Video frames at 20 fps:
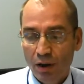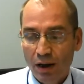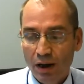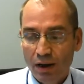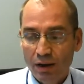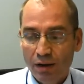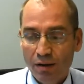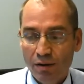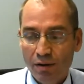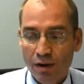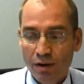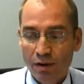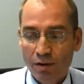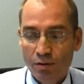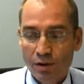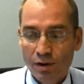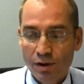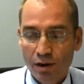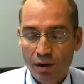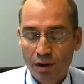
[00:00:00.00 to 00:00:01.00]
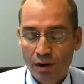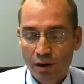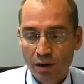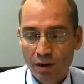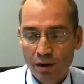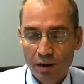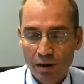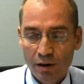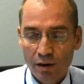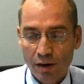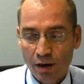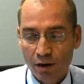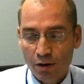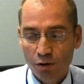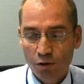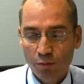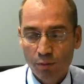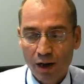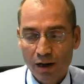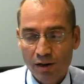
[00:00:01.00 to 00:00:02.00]
plan, I think you see that the
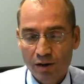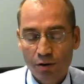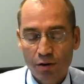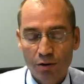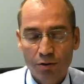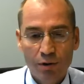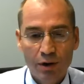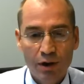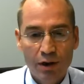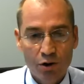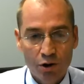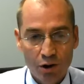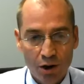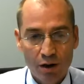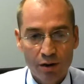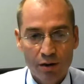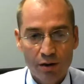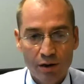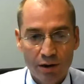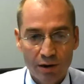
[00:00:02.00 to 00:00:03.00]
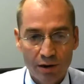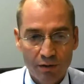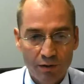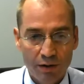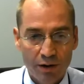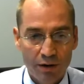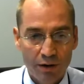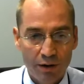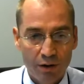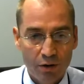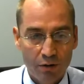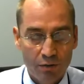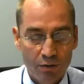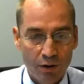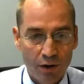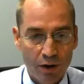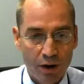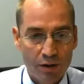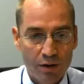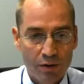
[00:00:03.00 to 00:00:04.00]
economy has not really changed significantly
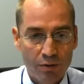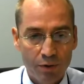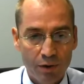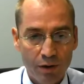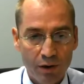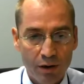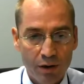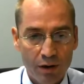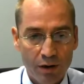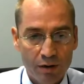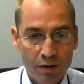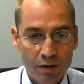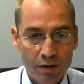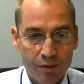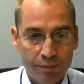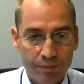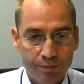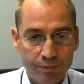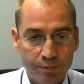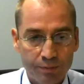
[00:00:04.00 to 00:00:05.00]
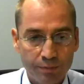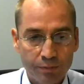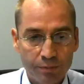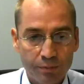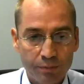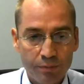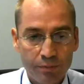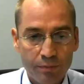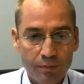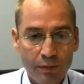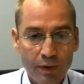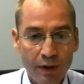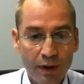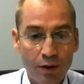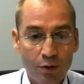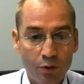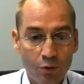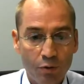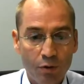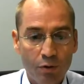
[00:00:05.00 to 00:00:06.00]
over the last 20 years,
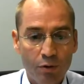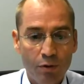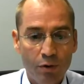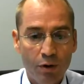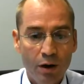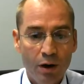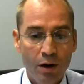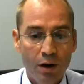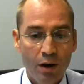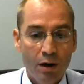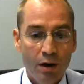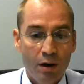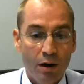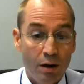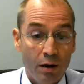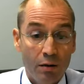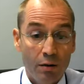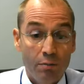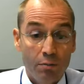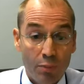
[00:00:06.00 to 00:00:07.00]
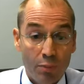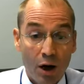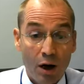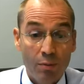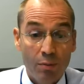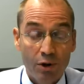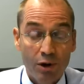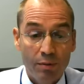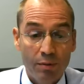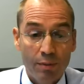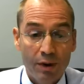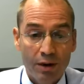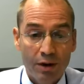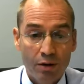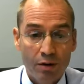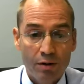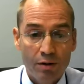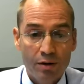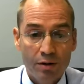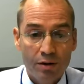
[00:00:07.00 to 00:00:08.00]
primarily
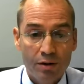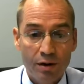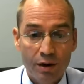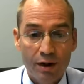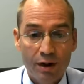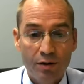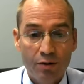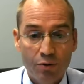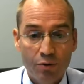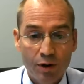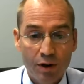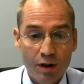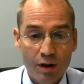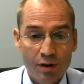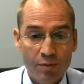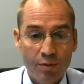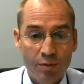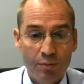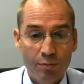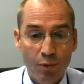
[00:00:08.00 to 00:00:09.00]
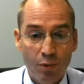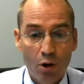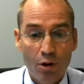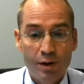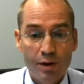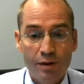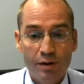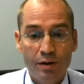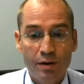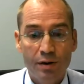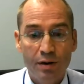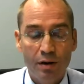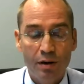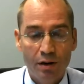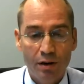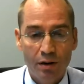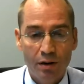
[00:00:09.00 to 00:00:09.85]
because the country has been blessed